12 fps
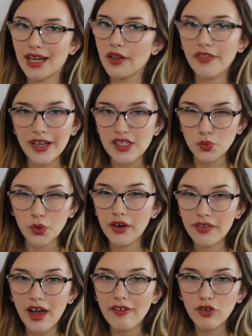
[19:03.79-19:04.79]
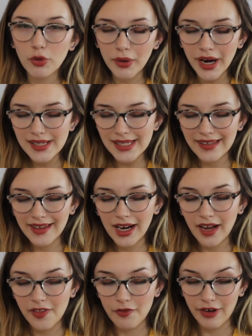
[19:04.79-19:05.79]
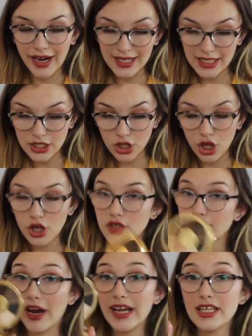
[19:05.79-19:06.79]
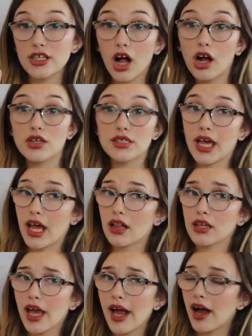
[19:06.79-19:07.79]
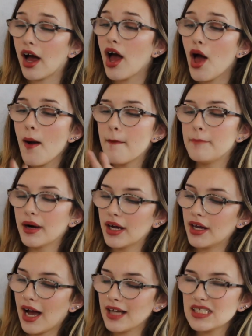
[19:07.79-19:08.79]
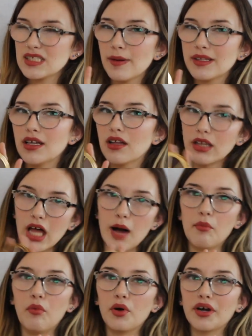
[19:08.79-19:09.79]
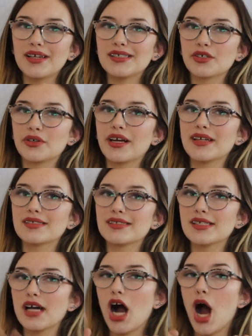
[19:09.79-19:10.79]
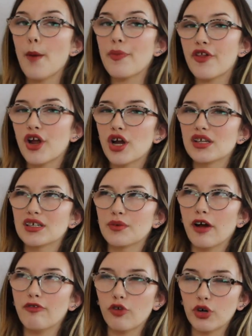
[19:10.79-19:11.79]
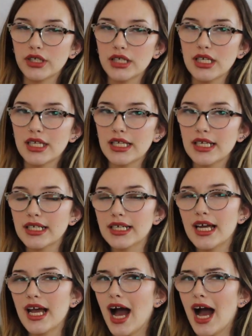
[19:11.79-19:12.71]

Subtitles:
I don't think it's worth that full price. I think I got this for $18. For $18, hell yeah. But I was expecting a lot more considering it's up there. It's like around 40, I think.